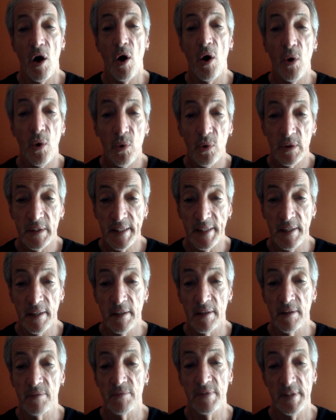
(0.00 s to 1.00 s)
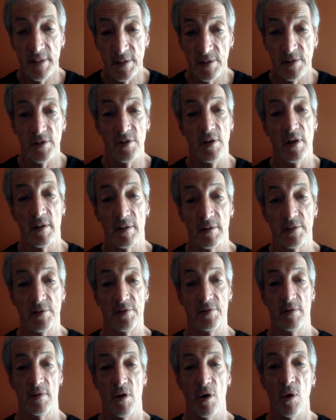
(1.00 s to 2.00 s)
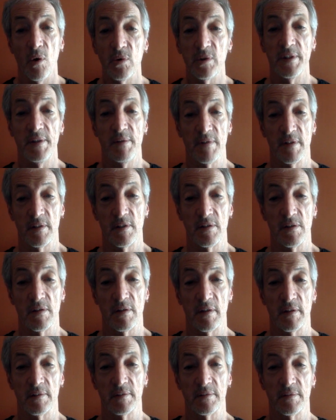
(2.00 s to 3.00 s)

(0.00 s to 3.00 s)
wholly written songs. Wholly written songs.